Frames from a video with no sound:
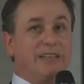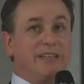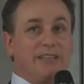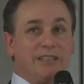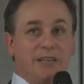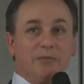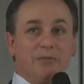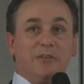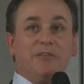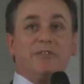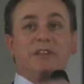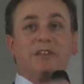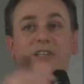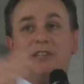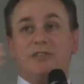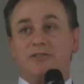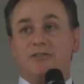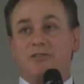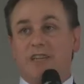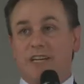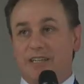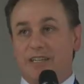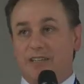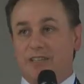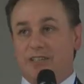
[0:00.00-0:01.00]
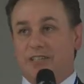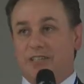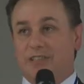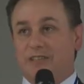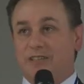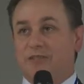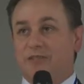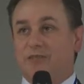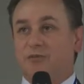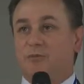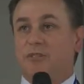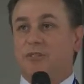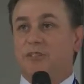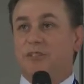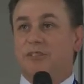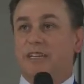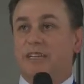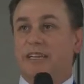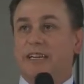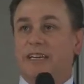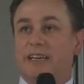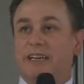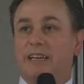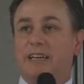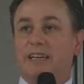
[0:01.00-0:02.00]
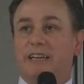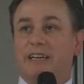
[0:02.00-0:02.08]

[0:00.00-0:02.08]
some of these strategies. It's almost like